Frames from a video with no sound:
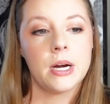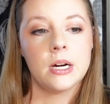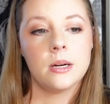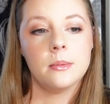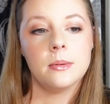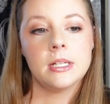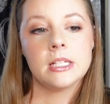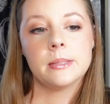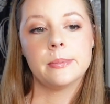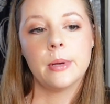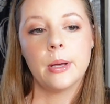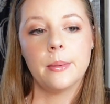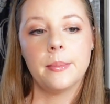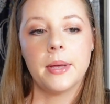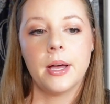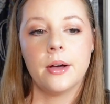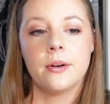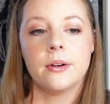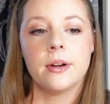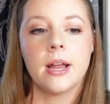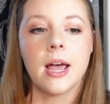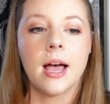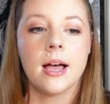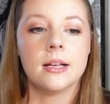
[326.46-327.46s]
to be
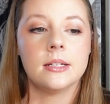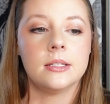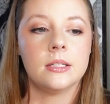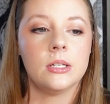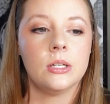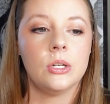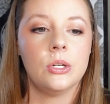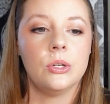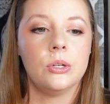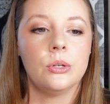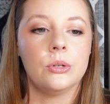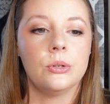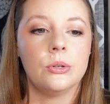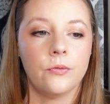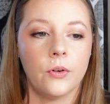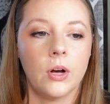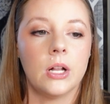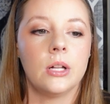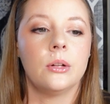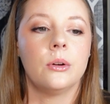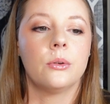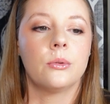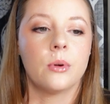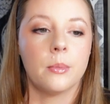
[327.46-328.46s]
spellbound as you
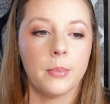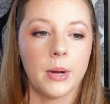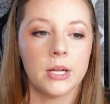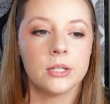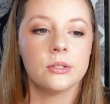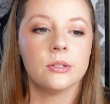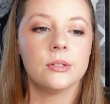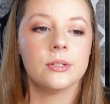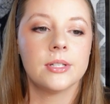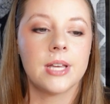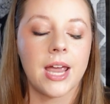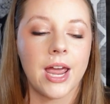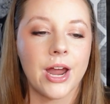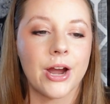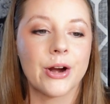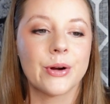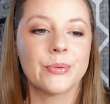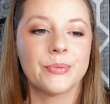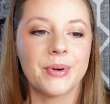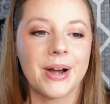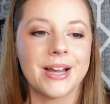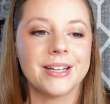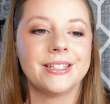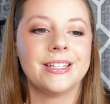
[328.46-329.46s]
follow Rapunzel's
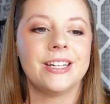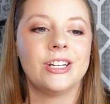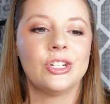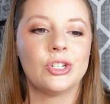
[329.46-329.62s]
hair-rising